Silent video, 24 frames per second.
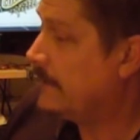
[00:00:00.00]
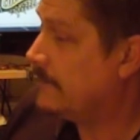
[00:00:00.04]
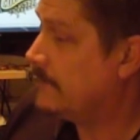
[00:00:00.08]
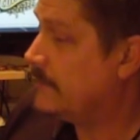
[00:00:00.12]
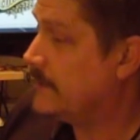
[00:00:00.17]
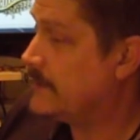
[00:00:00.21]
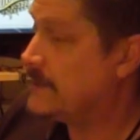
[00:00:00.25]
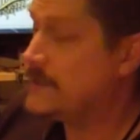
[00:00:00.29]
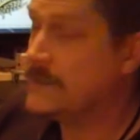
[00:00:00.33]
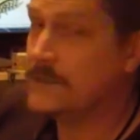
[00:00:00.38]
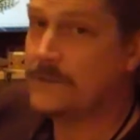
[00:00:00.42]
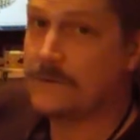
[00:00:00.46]

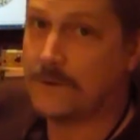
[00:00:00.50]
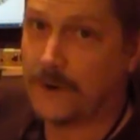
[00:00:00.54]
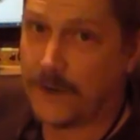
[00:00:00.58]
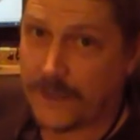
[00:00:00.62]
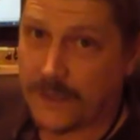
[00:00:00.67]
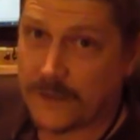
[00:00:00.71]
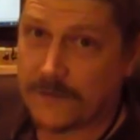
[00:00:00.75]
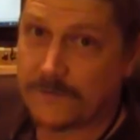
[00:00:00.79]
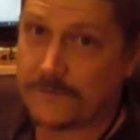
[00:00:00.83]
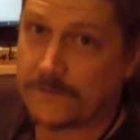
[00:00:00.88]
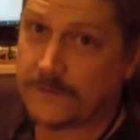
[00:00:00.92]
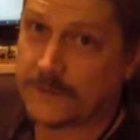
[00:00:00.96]
which is quite
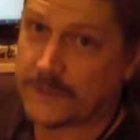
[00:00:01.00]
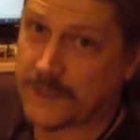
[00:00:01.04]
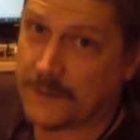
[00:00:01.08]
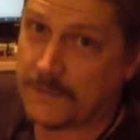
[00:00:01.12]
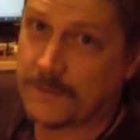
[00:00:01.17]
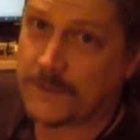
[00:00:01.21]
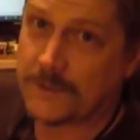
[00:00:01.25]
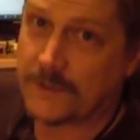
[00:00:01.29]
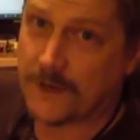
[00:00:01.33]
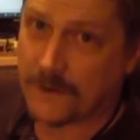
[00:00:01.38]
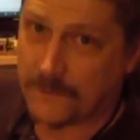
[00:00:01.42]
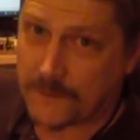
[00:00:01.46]
useful,
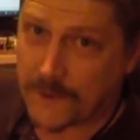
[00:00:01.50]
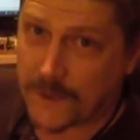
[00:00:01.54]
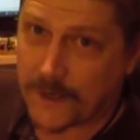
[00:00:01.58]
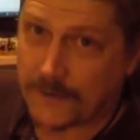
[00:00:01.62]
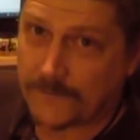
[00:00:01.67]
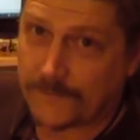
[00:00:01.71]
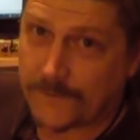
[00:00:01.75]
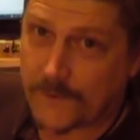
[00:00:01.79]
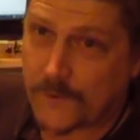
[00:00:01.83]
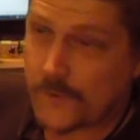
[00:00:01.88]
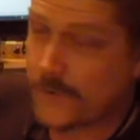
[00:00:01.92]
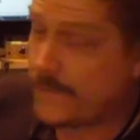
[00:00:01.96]
seeing as I
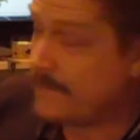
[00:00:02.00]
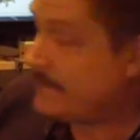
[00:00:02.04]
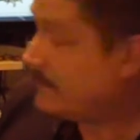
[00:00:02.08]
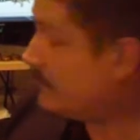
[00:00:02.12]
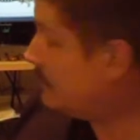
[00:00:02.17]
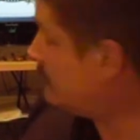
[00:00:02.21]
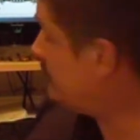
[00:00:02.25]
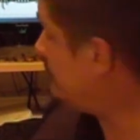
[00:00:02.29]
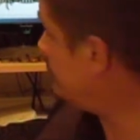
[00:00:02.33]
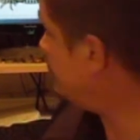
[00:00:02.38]
work for them.